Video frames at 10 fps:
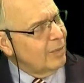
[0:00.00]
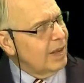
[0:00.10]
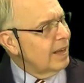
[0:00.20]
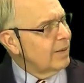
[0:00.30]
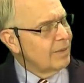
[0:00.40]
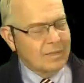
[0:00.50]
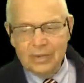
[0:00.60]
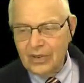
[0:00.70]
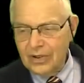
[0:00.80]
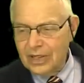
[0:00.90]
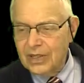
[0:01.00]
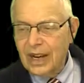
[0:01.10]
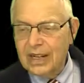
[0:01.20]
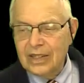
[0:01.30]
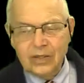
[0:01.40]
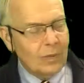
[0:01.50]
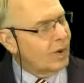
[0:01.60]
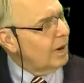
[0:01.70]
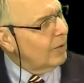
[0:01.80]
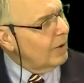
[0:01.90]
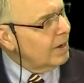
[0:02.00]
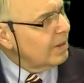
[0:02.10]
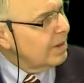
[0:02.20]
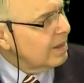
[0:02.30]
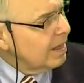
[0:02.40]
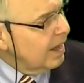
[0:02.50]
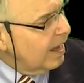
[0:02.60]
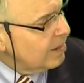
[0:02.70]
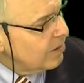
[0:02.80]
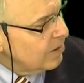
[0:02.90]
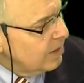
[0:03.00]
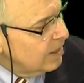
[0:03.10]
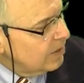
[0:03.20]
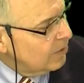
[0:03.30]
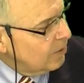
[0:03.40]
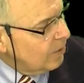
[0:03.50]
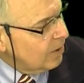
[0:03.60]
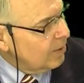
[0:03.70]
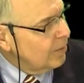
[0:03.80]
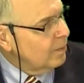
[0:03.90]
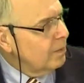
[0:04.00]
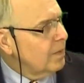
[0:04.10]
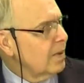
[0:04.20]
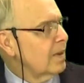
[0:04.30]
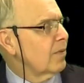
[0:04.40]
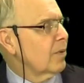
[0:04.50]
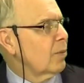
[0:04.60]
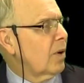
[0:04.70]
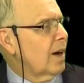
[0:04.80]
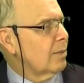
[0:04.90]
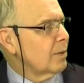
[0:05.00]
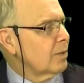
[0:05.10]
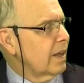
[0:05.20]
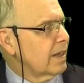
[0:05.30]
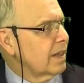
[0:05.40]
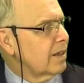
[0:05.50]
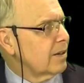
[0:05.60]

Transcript: me in 30 seconds, what do you think the answer is for different problems like this?